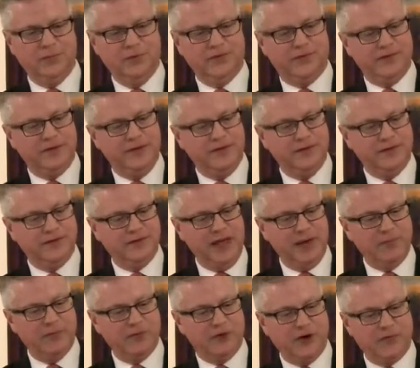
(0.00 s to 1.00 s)
with the
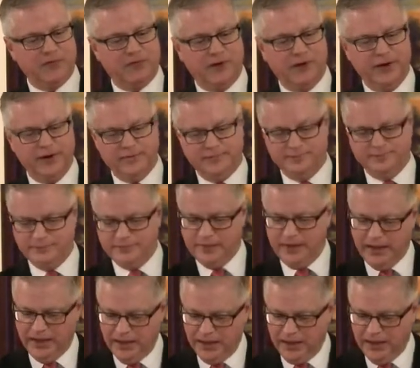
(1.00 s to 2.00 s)
camo cover on it
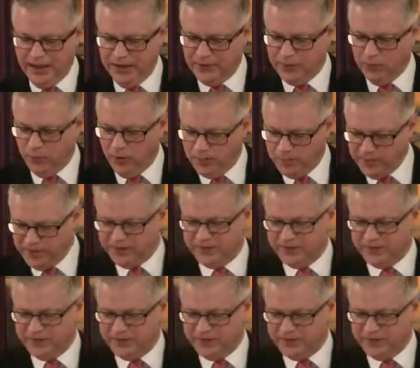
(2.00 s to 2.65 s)
and the one